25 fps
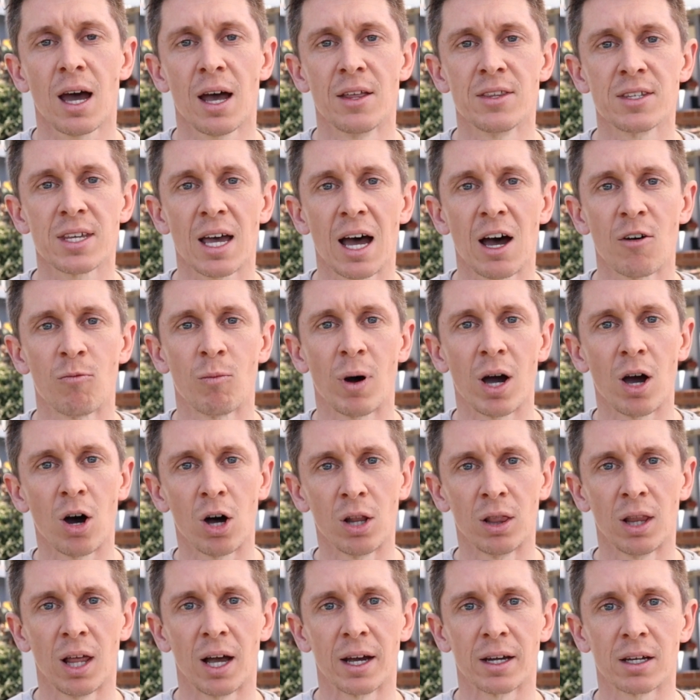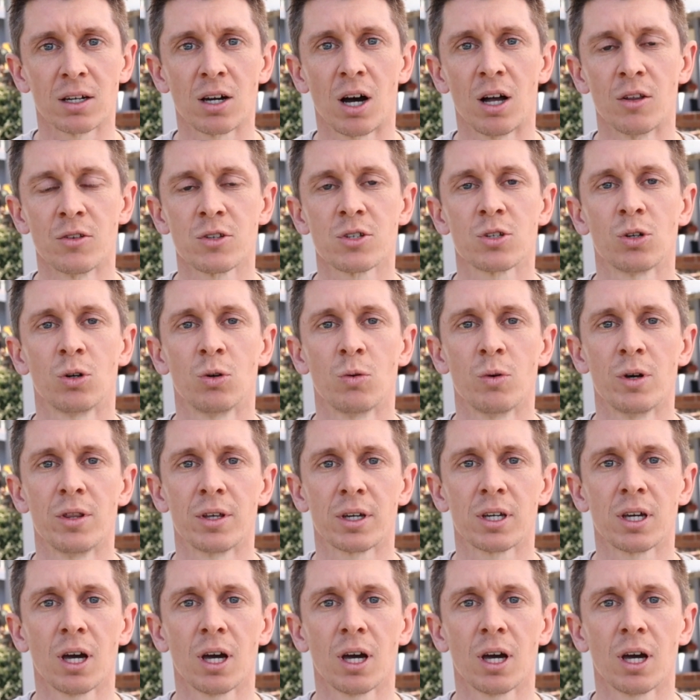and to have my online consult with a